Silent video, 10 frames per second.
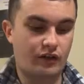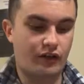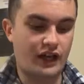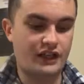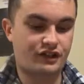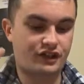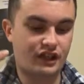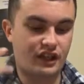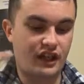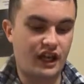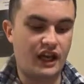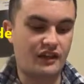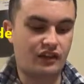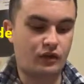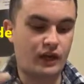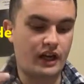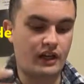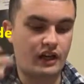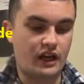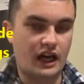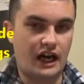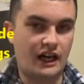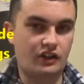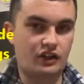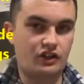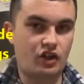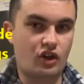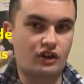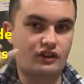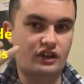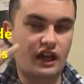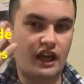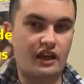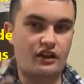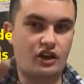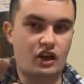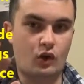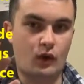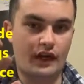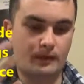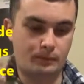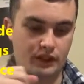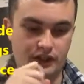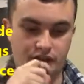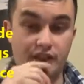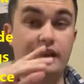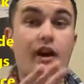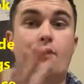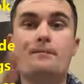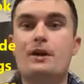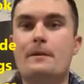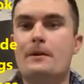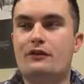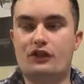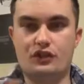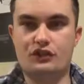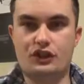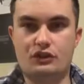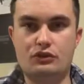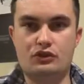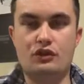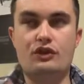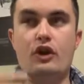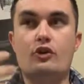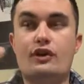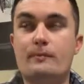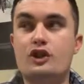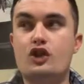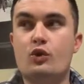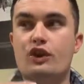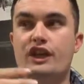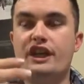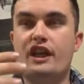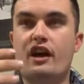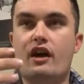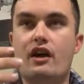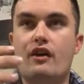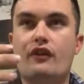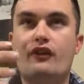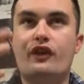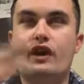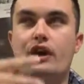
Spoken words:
Vice, 8th Grade, Isle of Dogs, and A Quiet Place. Now, for those of you who don't know, the majority of